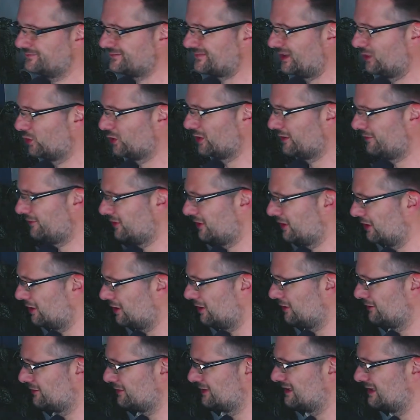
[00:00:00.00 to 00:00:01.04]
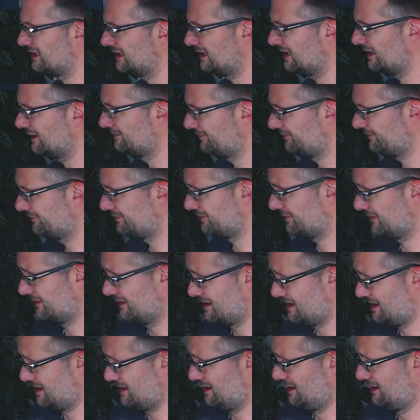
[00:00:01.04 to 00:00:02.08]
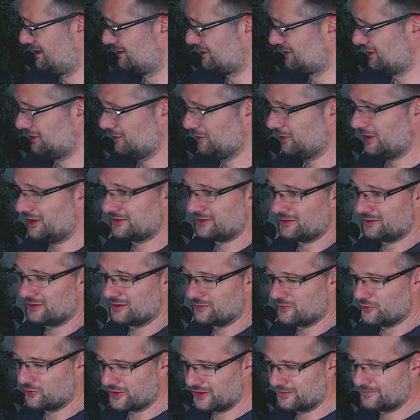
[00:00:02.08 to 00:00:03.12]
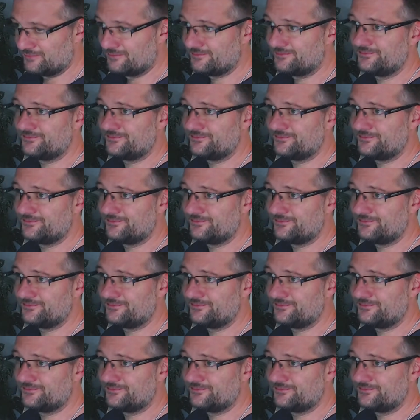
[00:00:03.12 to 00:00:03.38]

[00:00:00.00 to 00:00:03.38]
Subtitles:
what have I got on today? This is what I do in the morning.